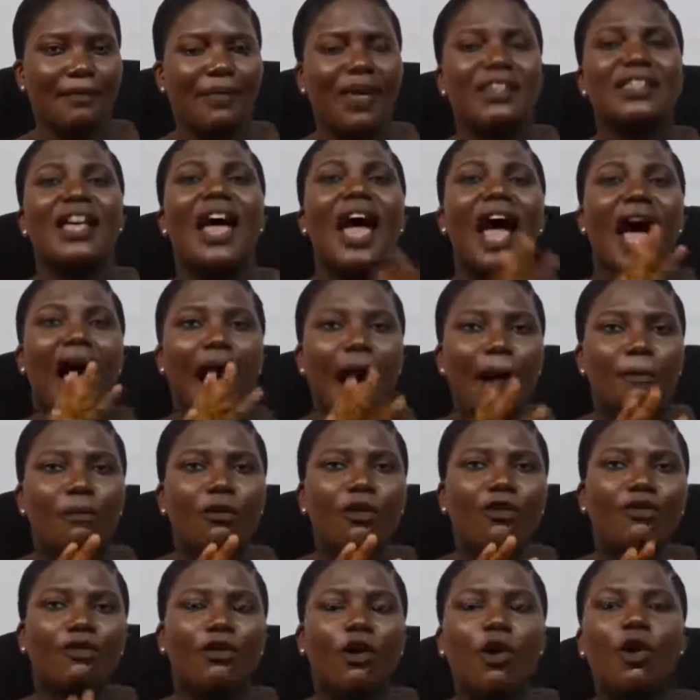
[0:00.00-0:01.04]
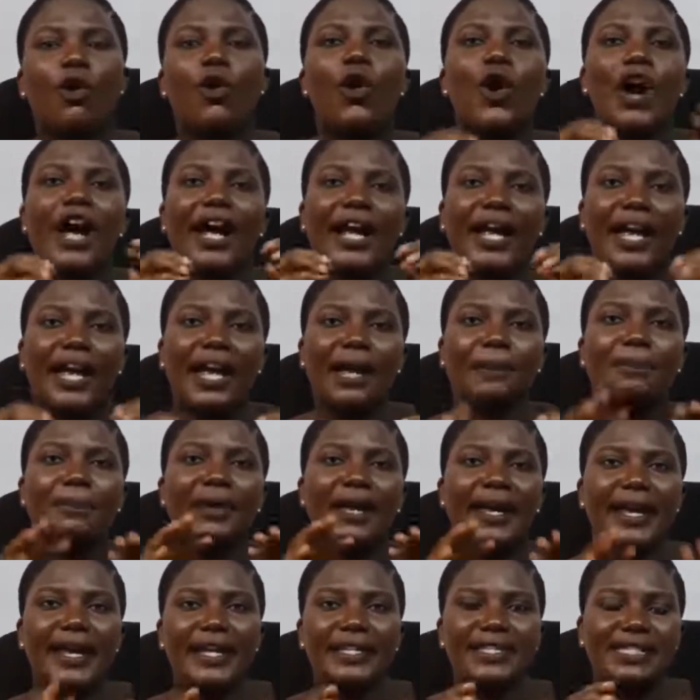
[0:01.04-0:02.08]
That above all, keep
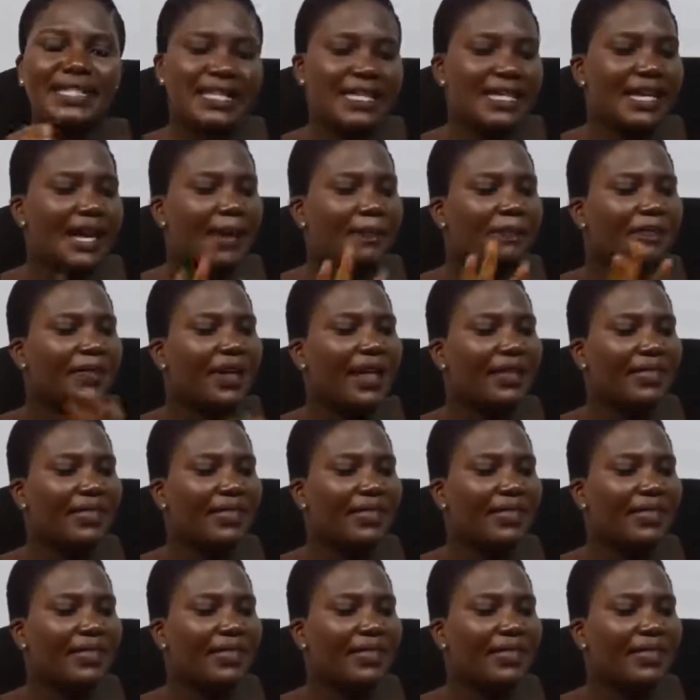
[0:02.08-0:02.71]
it there.